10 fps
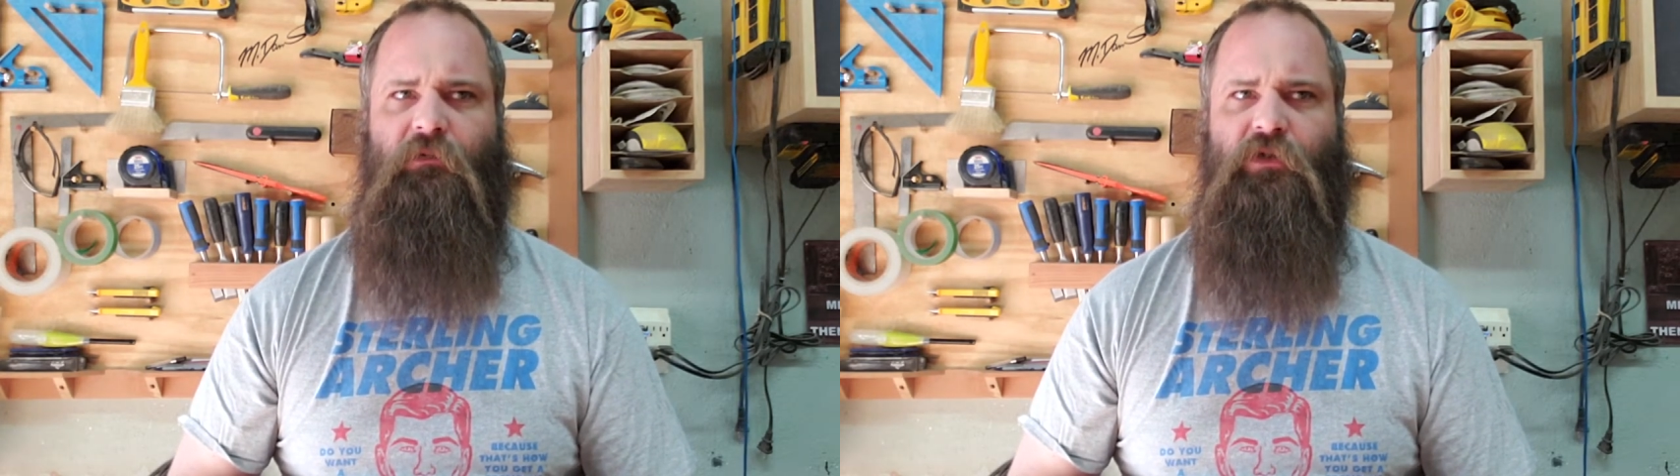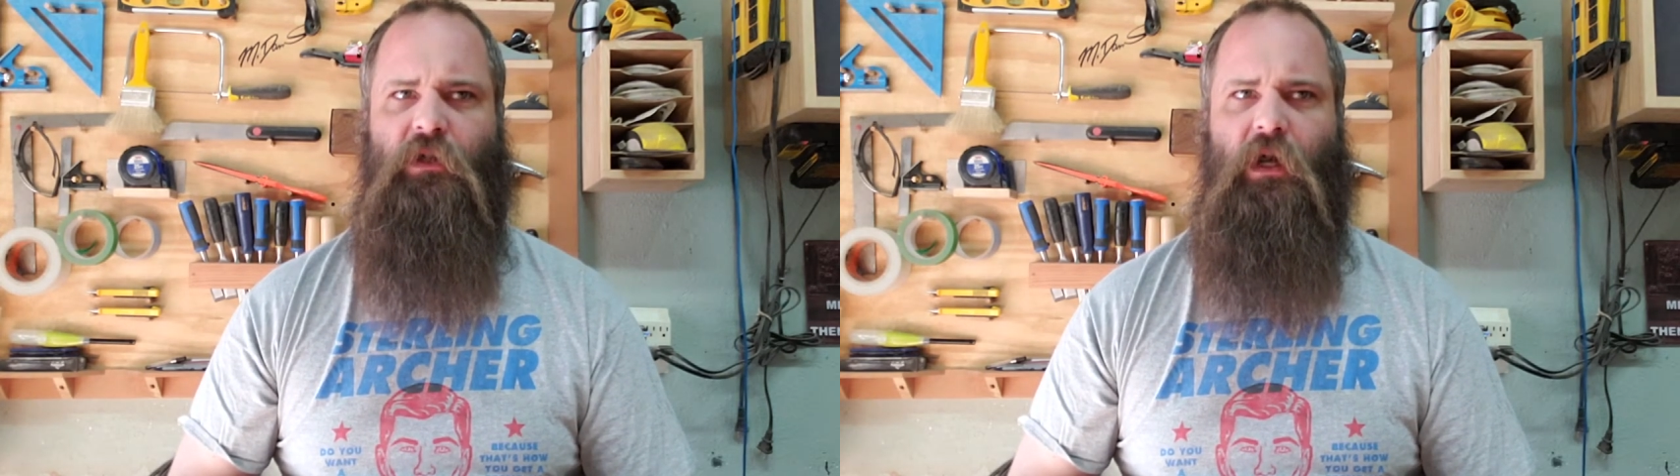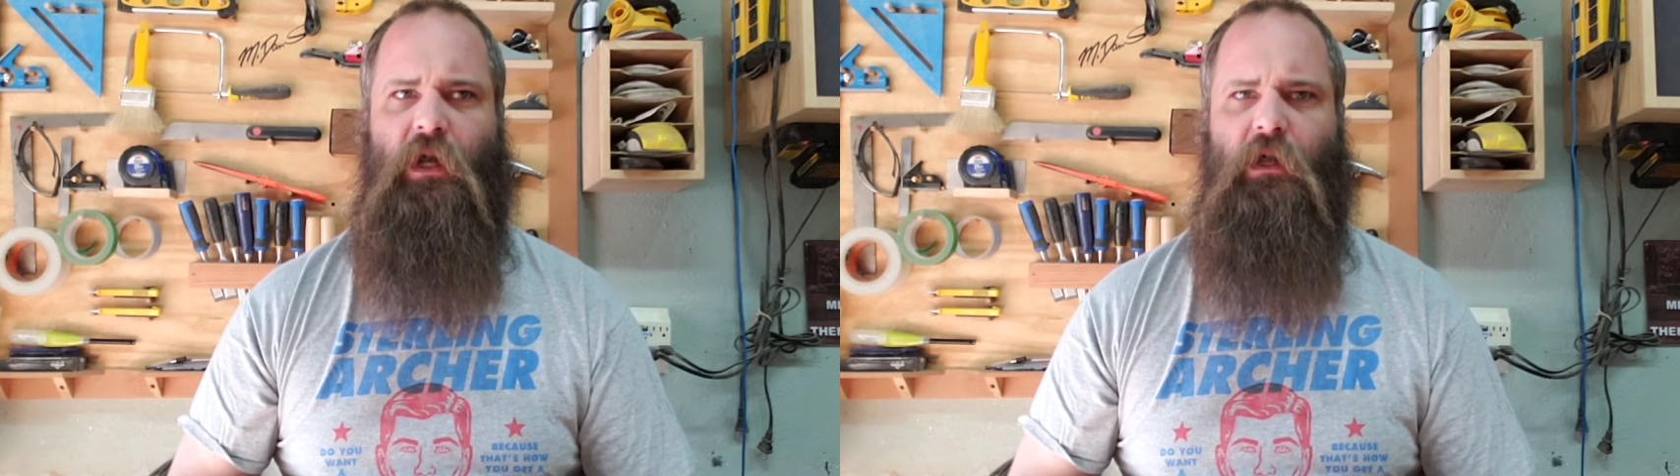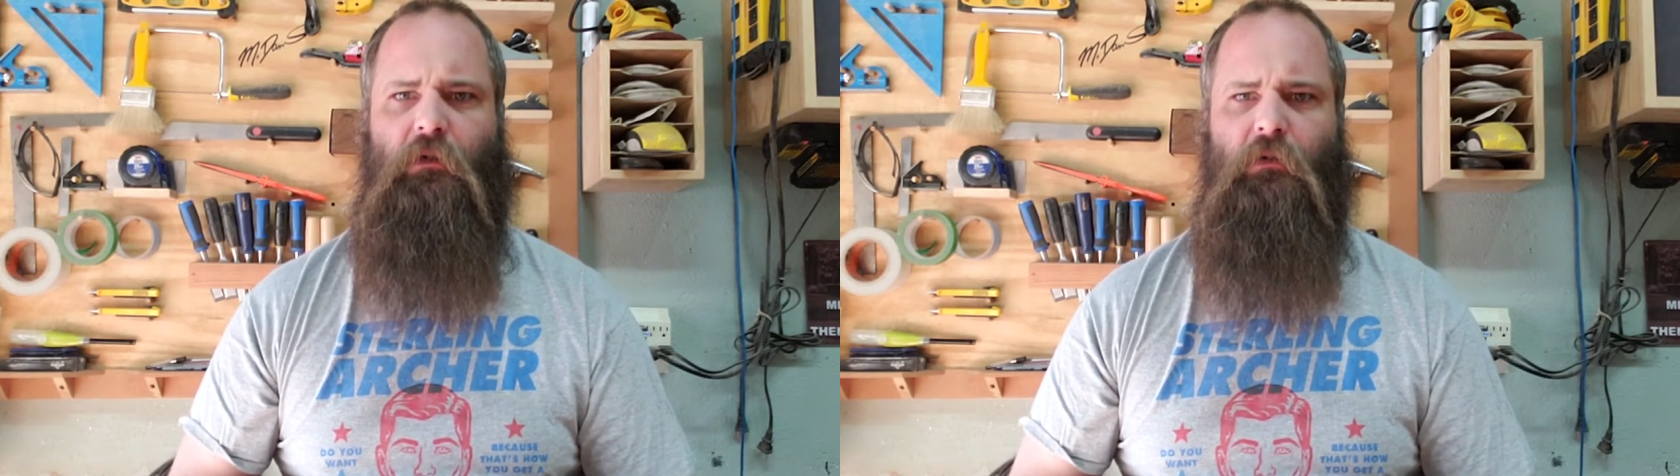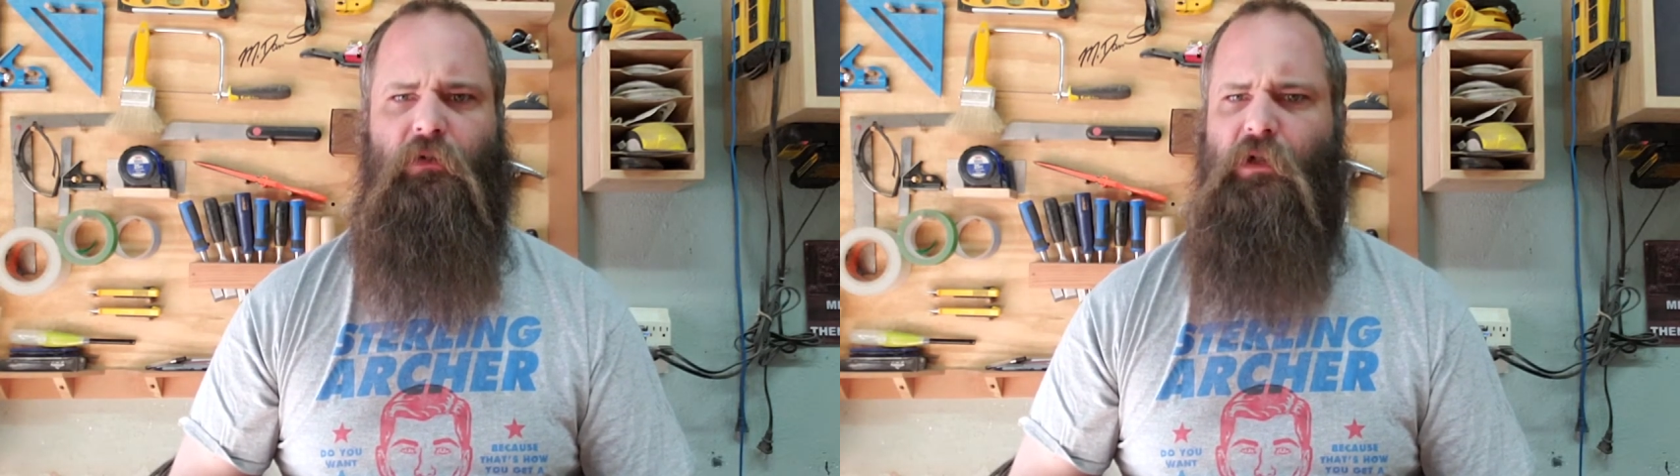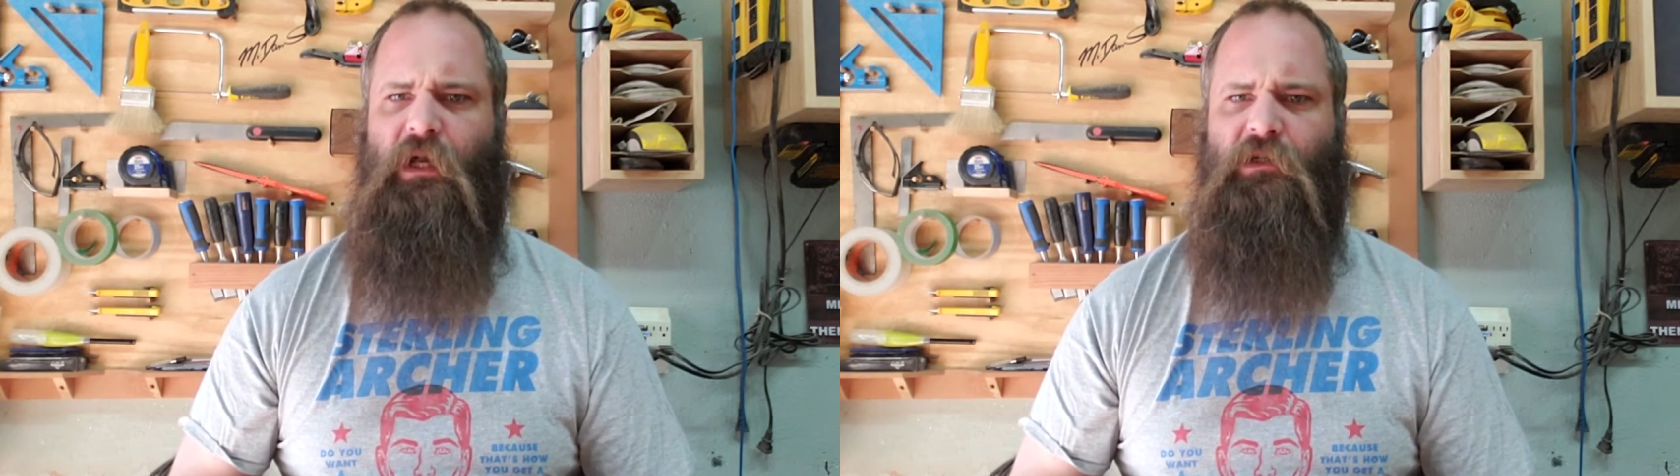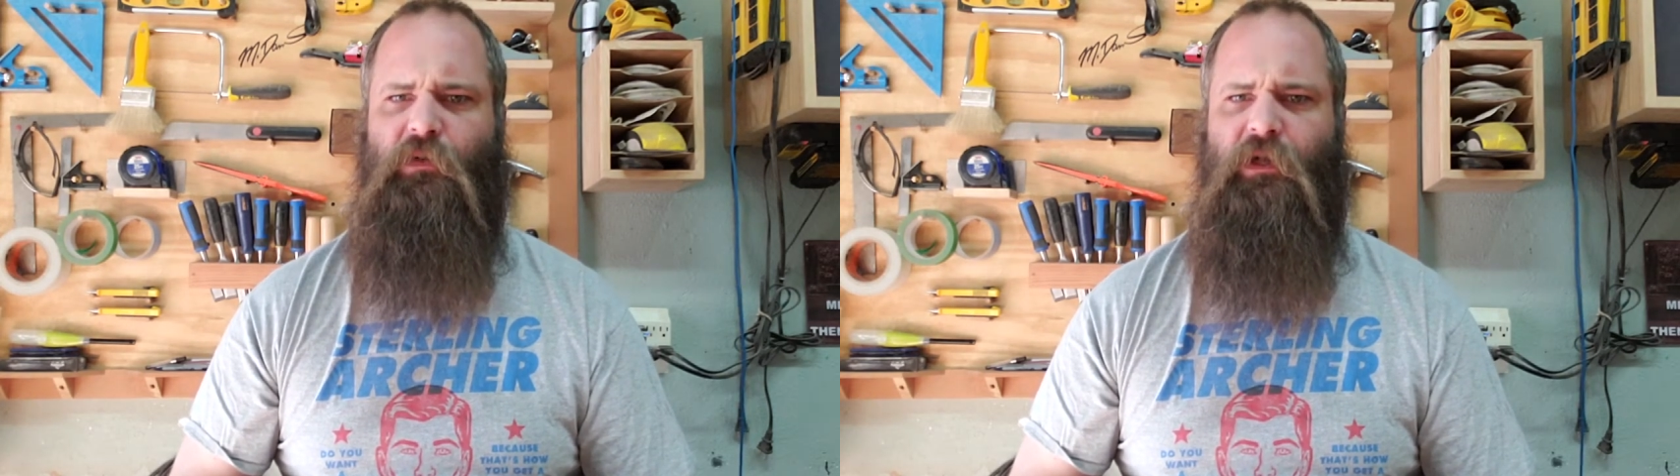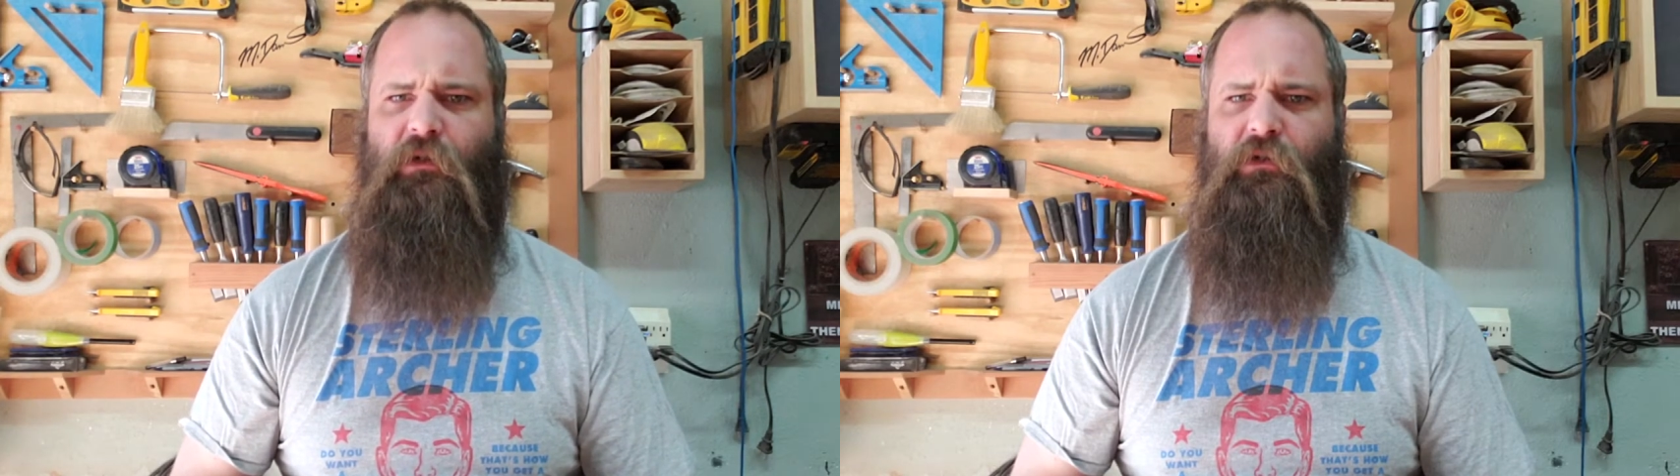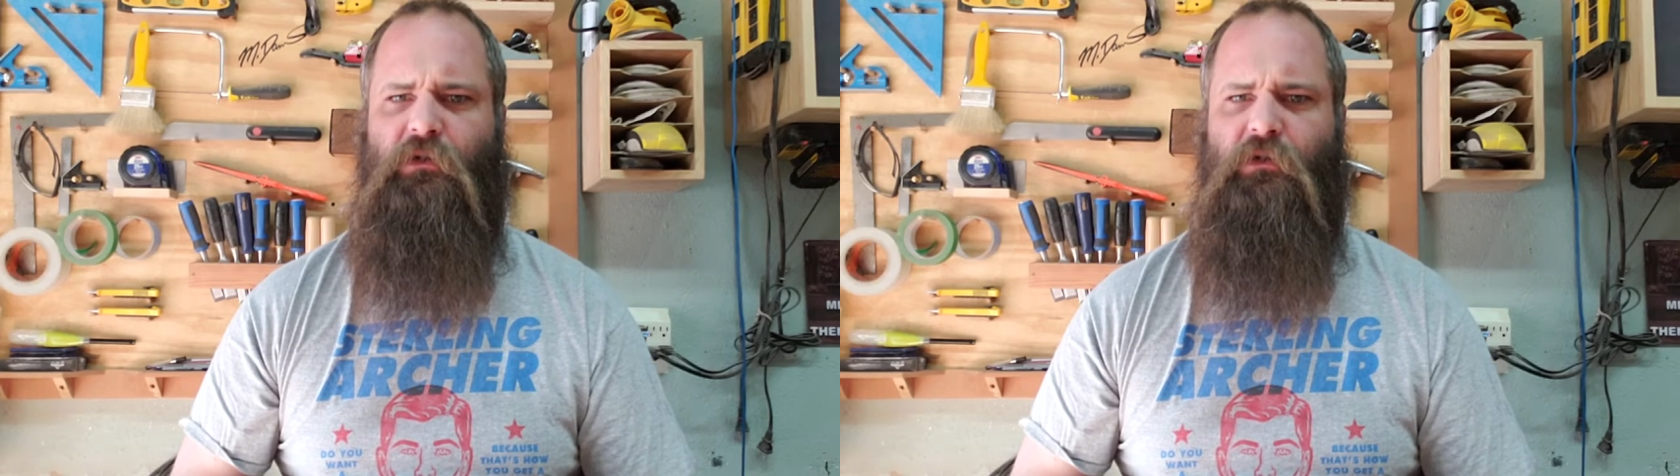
of July, or the last week,